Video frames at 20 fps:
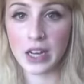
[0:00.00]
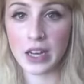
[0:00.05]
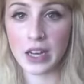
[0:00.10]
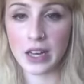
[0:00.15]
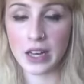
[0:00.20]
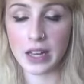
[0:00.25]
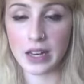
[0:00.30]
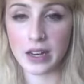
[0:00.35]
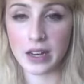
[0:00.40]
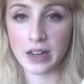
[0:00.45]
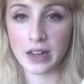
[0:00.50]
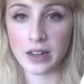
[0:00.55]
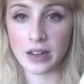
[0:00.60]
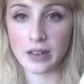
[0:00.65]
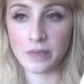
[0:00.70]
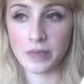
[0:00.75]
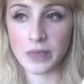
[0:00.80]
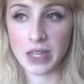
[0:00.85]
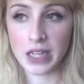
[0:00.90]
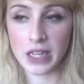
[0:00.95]
It
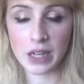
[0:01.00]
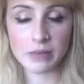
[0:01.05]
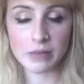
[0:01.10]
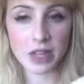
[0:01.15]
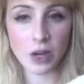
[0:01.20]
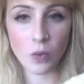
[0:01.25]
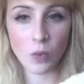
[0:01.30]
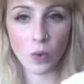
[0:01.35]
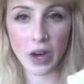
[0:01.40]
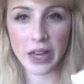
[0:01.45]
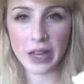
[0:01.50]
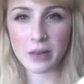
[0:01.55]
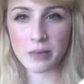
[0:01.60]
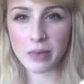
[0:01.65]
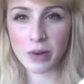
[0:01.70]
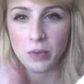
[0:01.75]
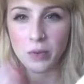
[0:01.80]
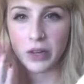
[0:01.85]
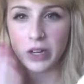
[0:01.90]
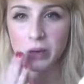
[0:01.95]
comes out white,
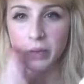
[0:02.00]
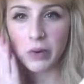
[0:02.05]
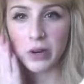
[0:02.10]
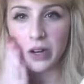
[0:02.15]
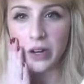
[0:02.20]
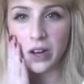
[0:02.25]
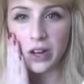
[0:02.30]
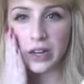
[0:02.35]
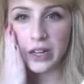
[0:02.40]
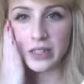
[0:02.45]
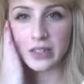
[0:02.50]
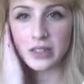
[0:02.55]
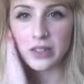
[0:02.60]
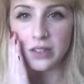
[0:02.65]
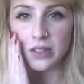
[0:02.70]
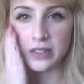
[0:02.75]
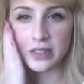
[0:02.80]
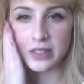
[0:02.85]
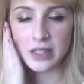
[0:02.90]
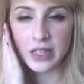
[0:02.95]
but when you put it on, it
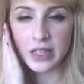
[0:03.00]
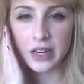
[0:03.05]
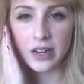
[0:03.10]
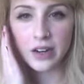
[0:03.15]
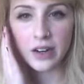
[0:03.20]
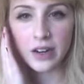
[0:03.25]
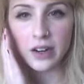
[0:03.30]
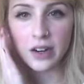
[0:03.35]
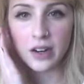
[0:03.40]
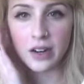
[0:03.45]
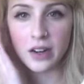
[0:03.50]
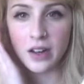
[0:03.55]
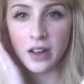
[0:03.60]
turns clear.